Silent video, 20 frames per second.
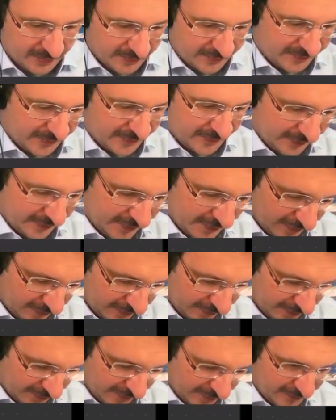so that you can
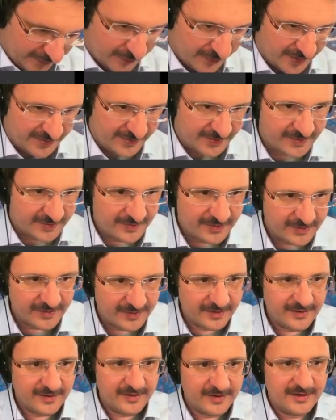all notice what I did
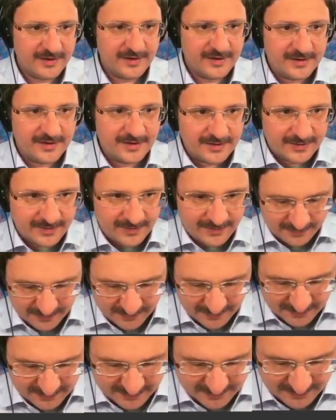here. So
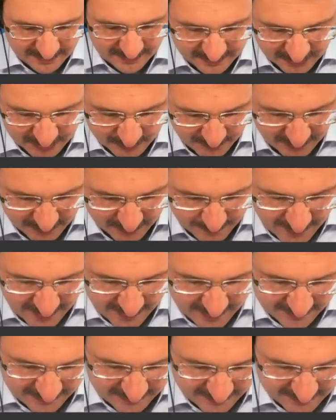this needs to be a
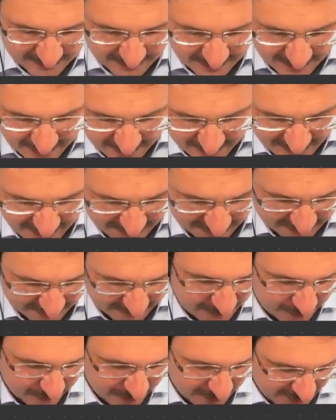minus, and that's
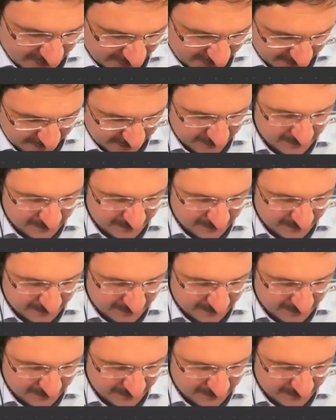the gradient.